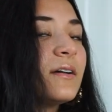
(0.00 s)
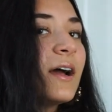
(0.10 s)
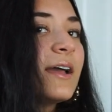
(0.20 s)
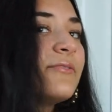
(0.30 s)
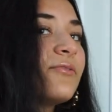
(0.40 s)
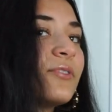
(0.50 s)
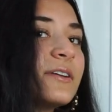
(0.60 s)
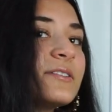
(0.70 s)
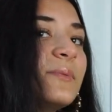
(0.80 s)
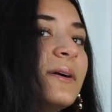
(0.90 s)
I have
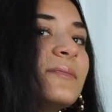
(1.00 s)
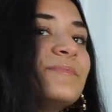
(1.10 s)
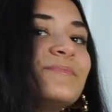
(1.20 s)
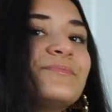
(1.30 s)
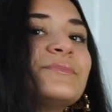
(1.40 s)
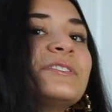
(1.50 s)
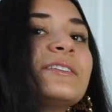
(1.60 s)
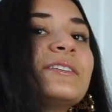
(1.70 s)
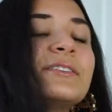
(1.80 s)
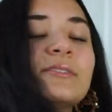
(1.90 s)
frizz, but what are you
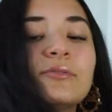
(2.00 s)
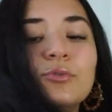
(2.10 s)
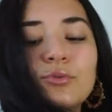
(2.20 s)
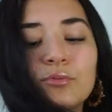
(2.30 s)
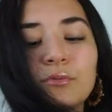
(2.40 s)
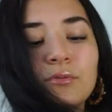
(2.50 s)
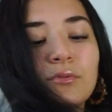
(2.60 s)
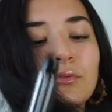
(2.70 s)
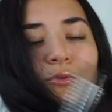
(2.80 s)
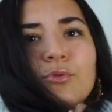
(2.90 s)
gonna do?
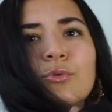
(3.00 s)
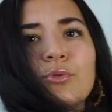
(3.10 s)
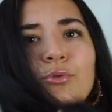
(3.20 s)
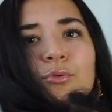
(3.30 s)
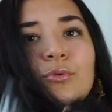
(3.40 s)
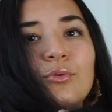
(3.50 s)
Ooh, ooh.